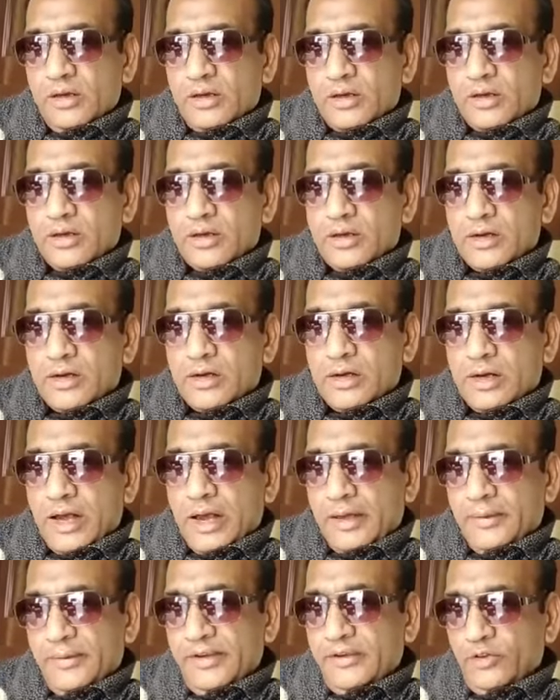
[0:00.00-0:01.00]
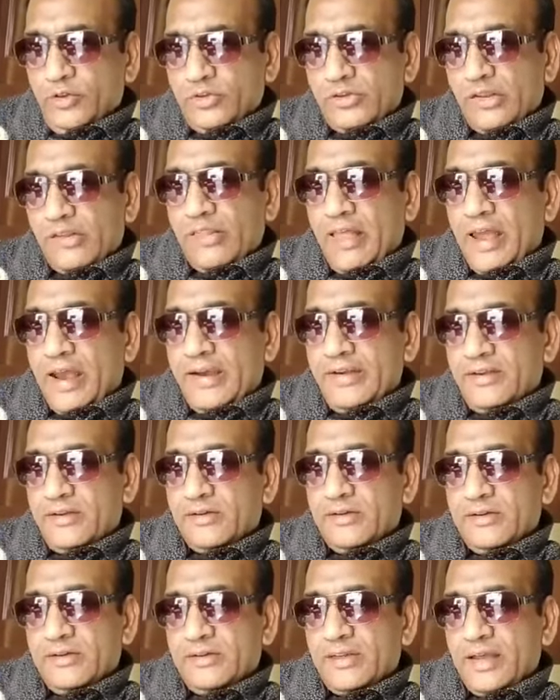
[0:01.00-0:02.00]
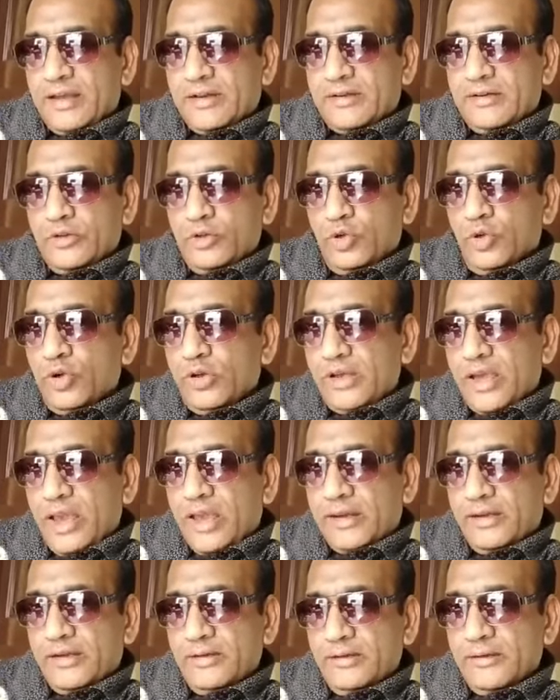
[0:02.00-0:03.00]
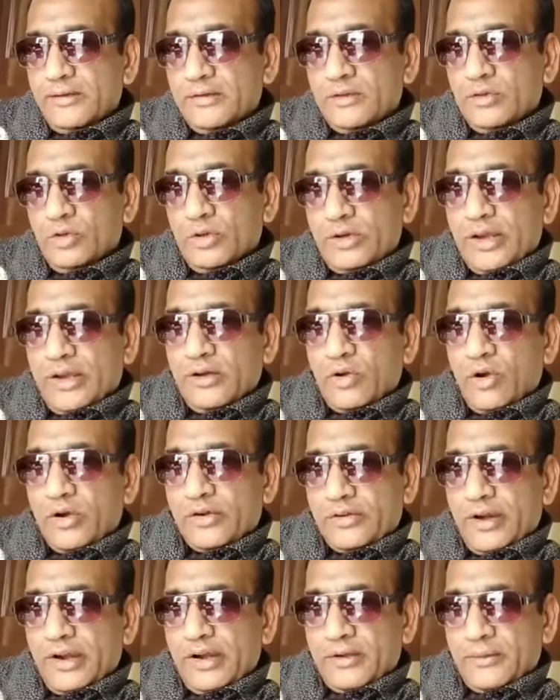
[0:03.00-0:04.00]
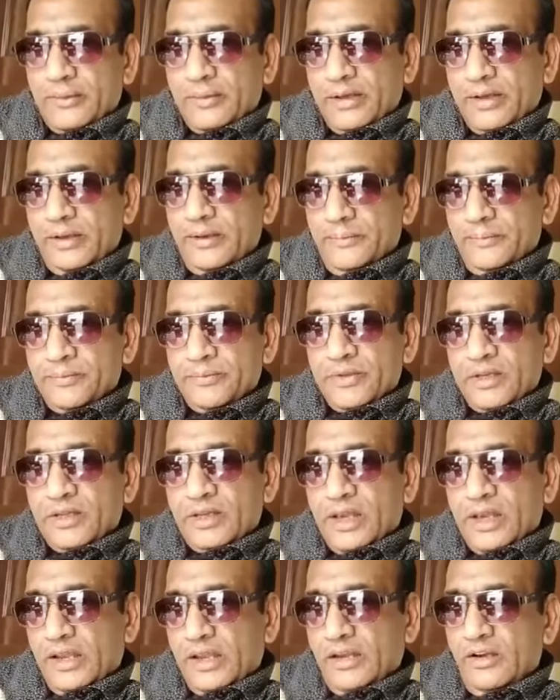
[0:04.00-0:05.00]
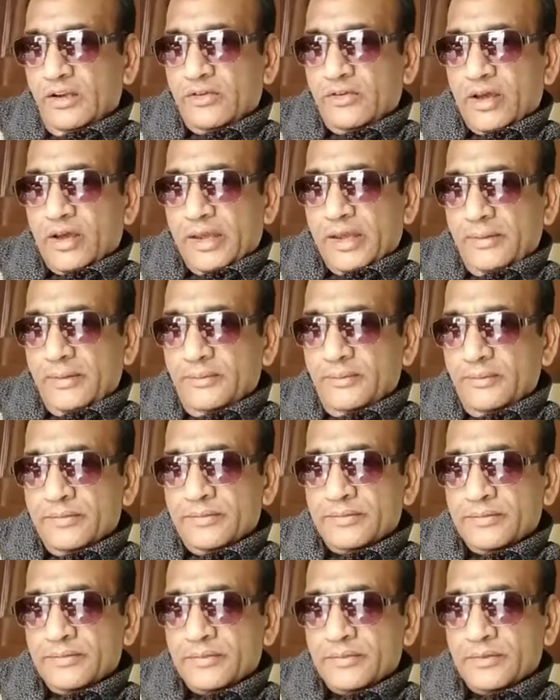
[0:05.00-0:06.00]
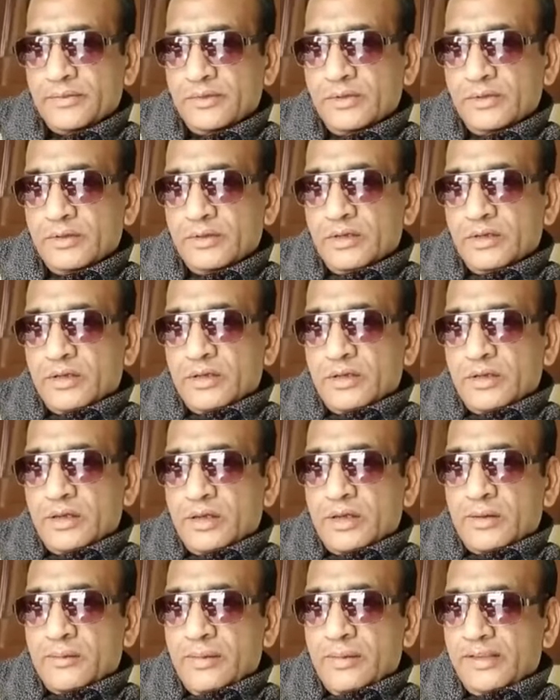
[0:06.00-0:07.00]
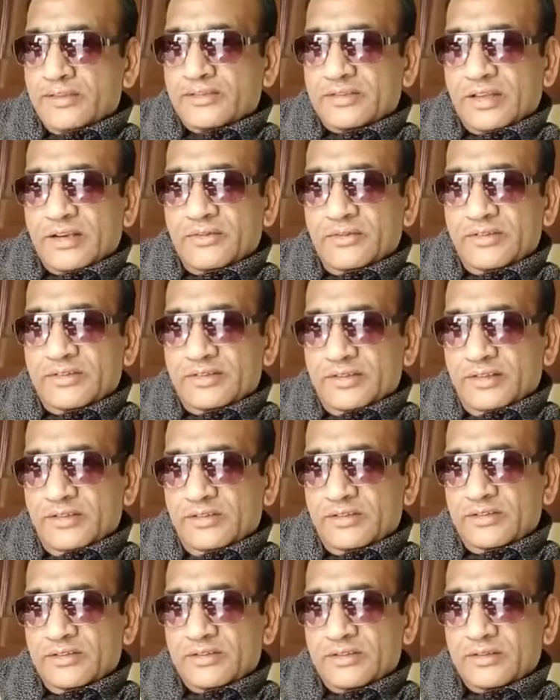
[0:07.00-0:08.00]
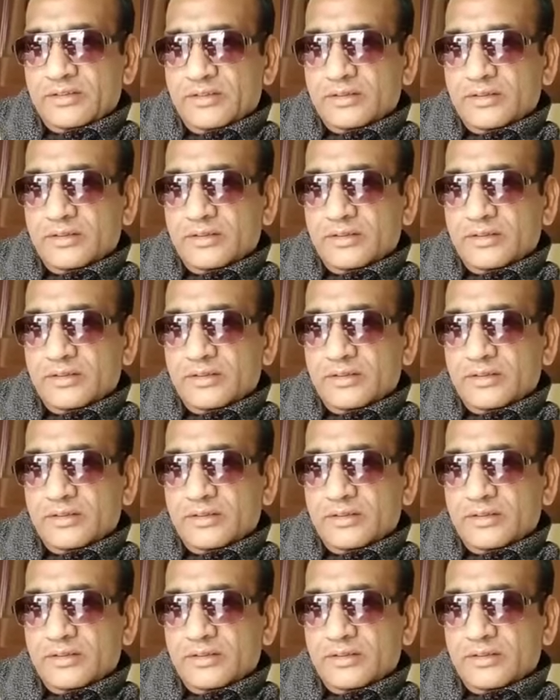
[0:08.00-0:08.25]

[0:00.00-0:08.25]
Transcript: I mean to say that that you can you can contact me anytime my services